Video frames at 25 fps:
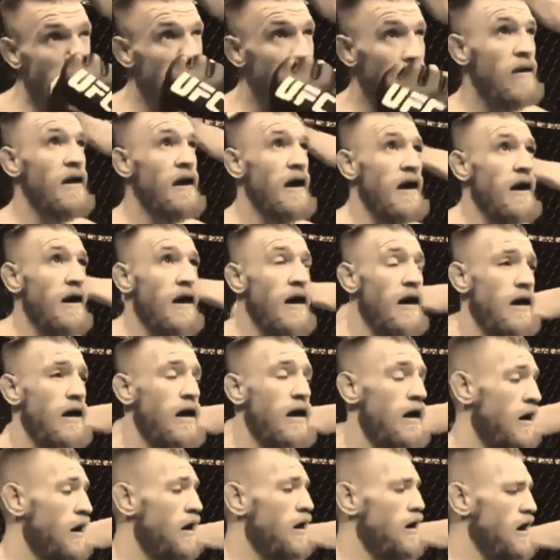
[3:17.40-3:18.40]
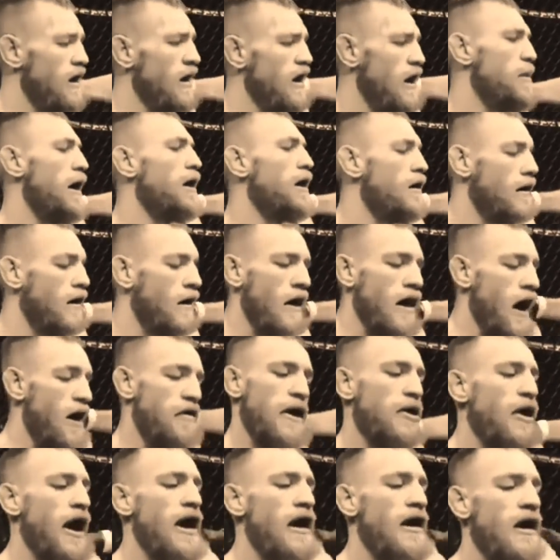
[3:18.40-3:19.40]
think they should give Tyron Woodley that
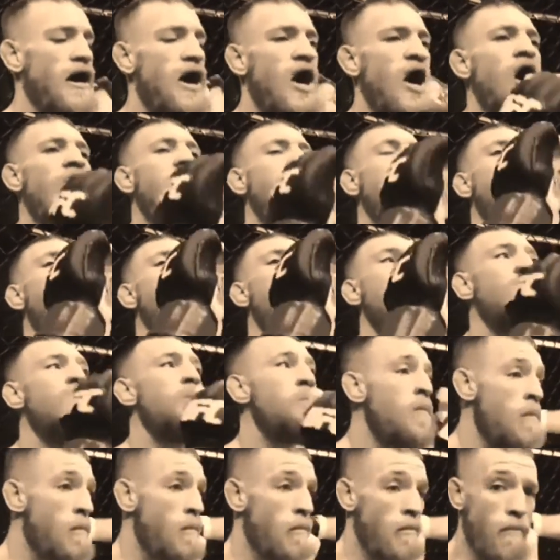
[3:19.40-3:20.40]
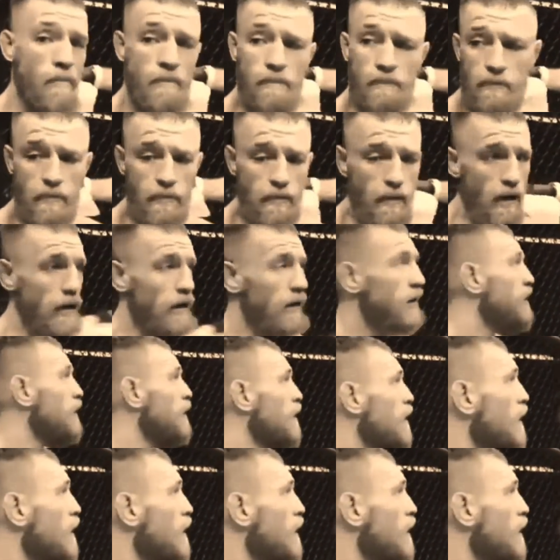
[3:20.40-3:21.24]
fight simply to prove how